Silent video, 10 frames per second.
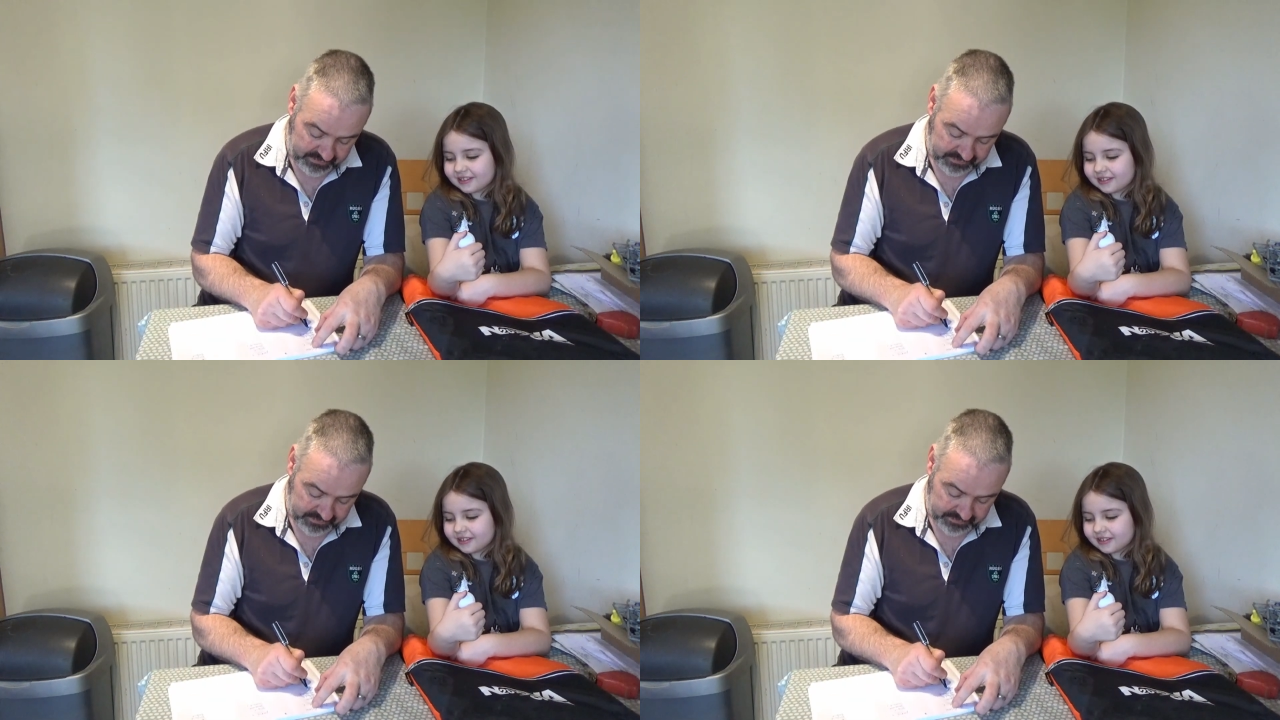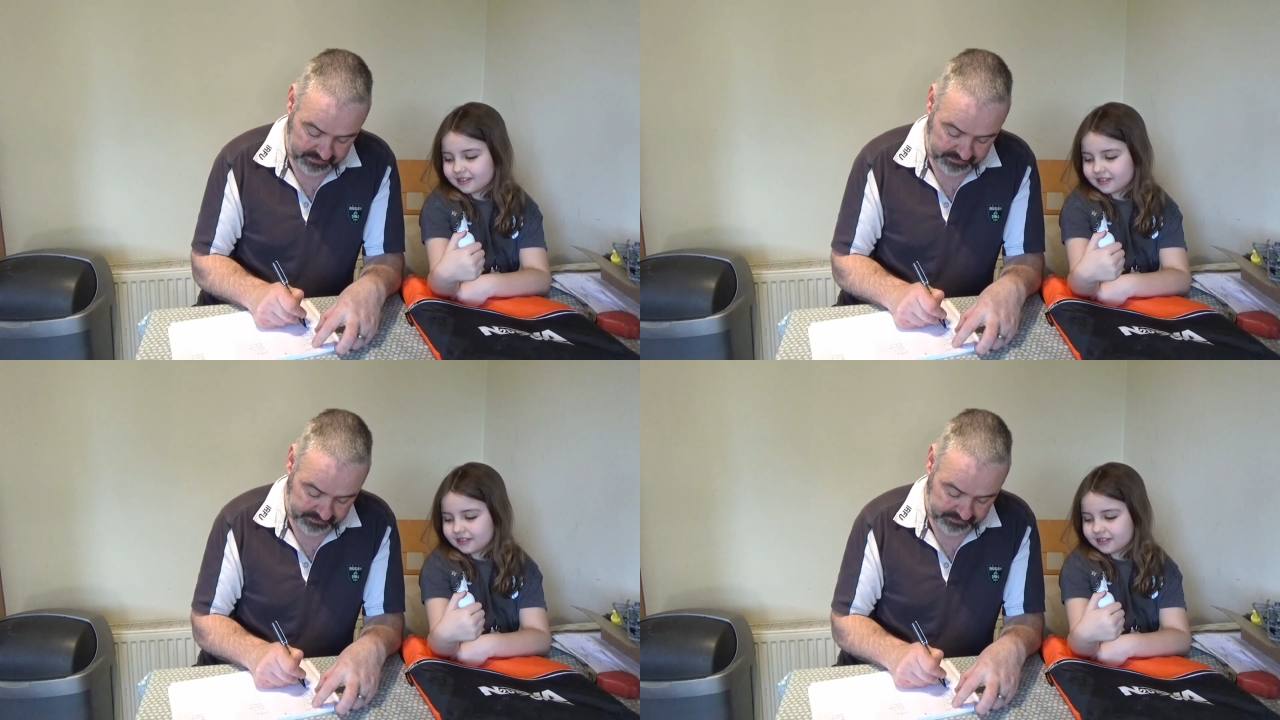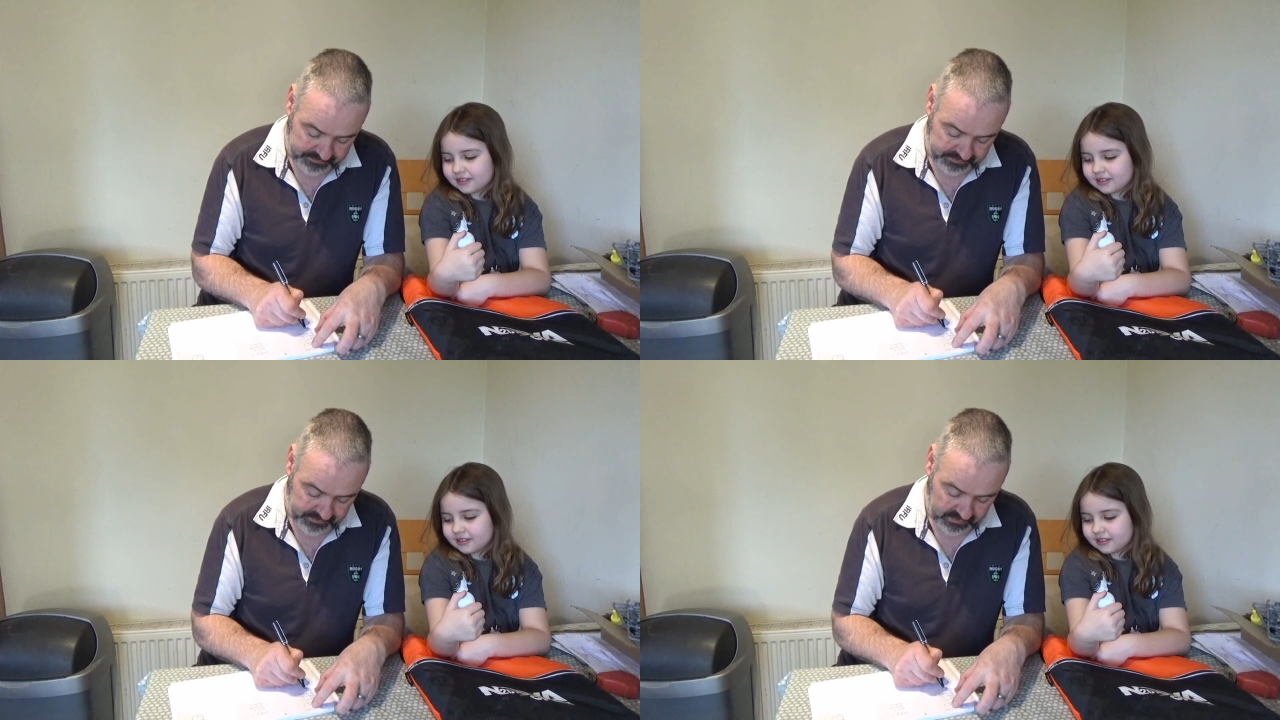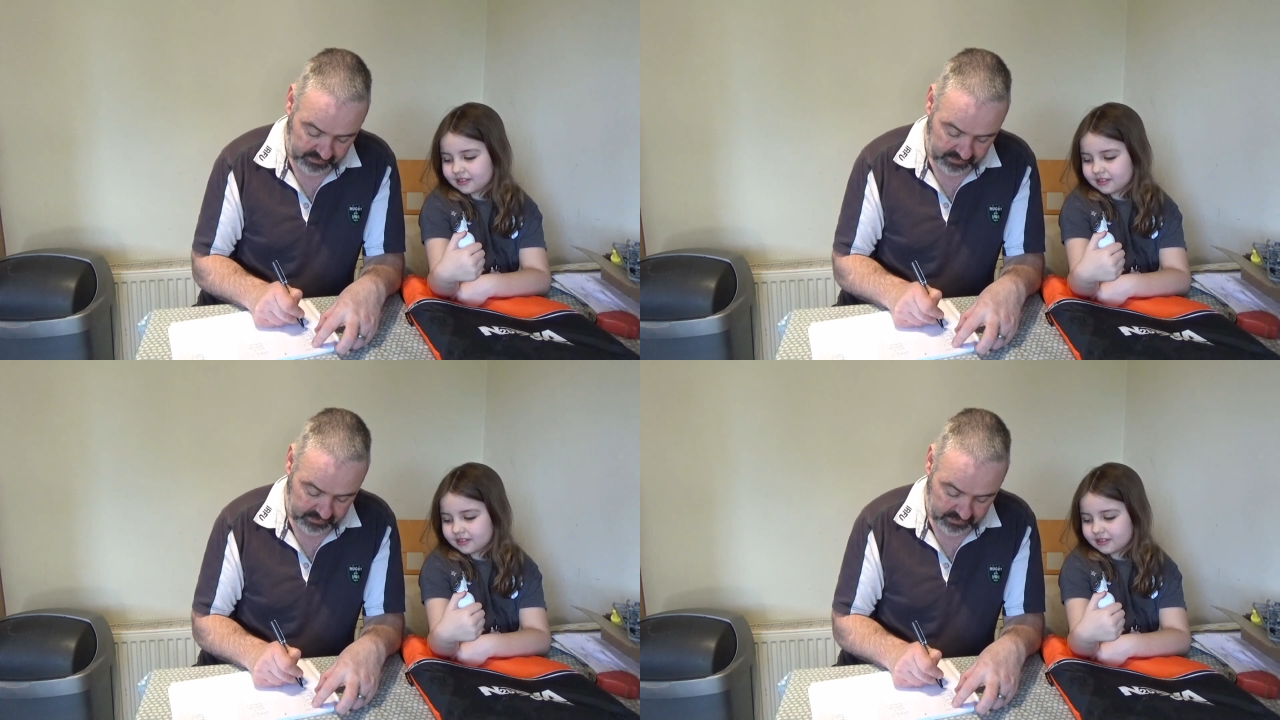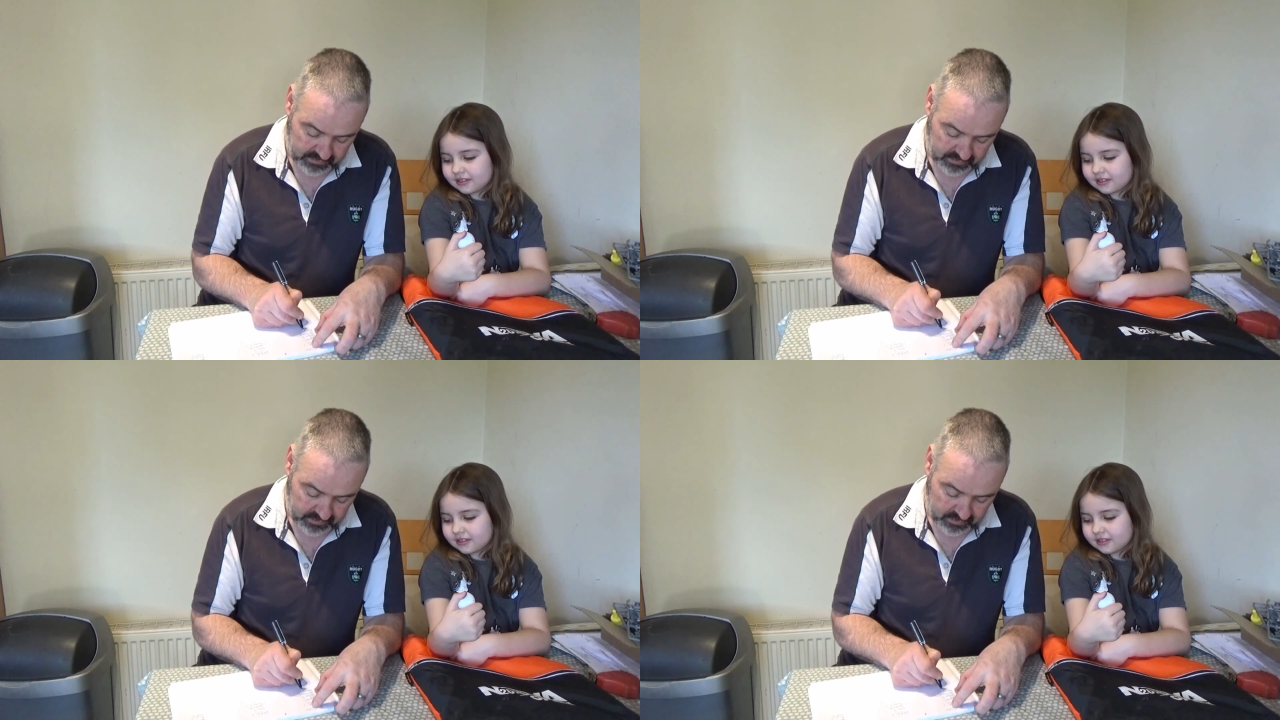
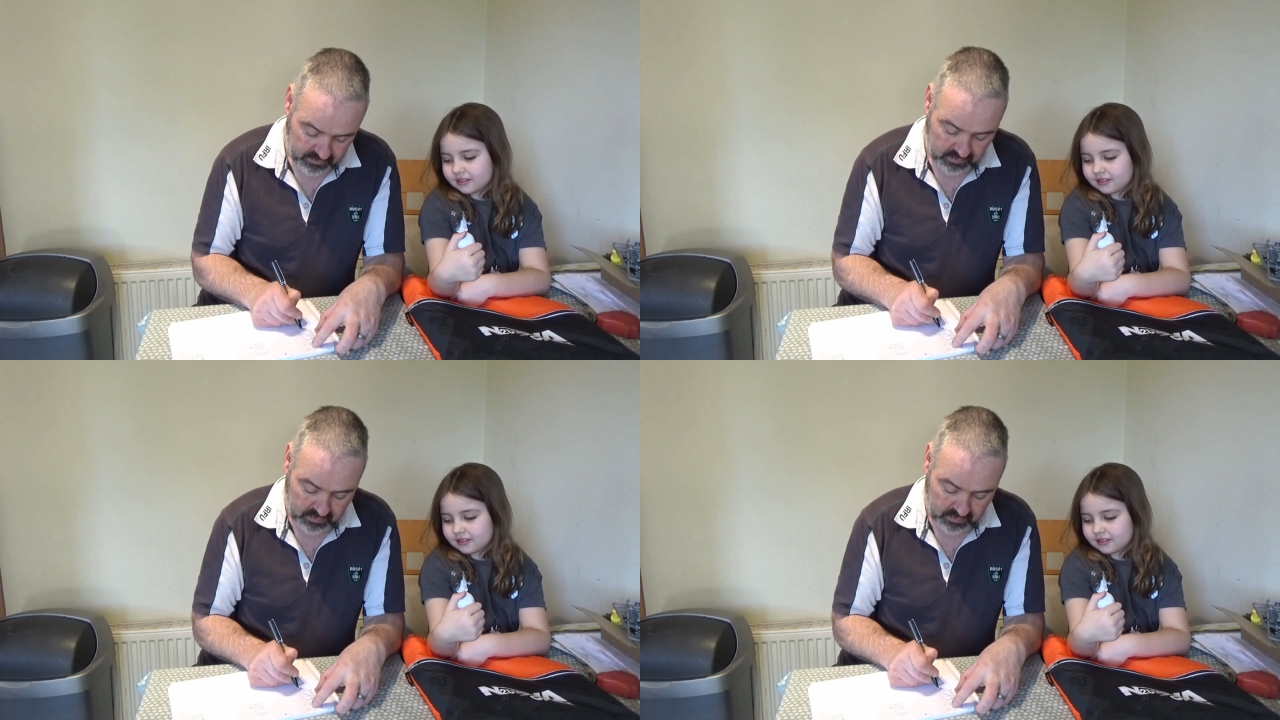(silence)